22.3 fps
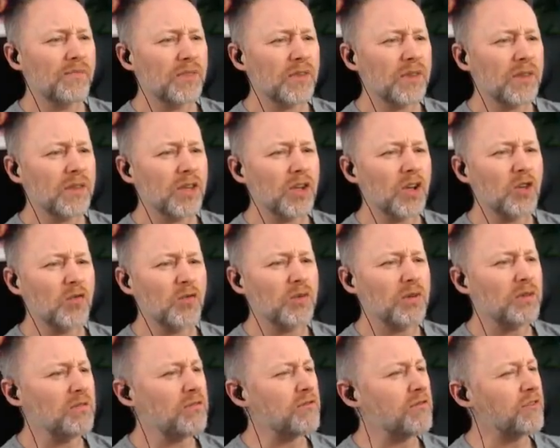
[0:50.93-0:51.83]
that
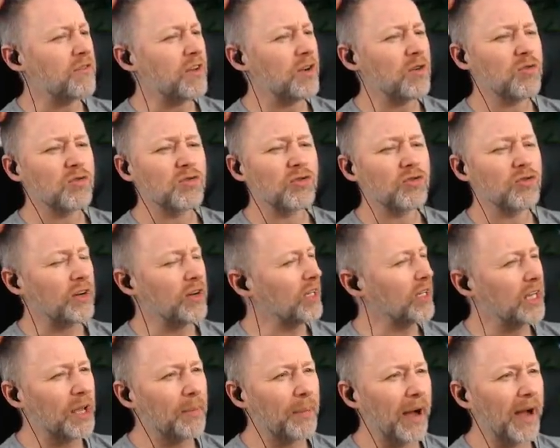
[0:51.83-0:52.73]
we feel
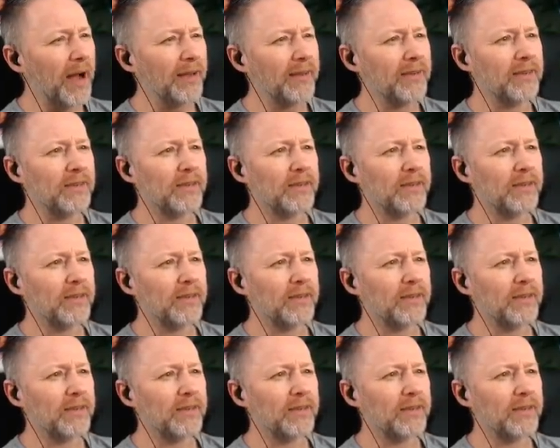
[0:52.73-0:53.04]
really bad.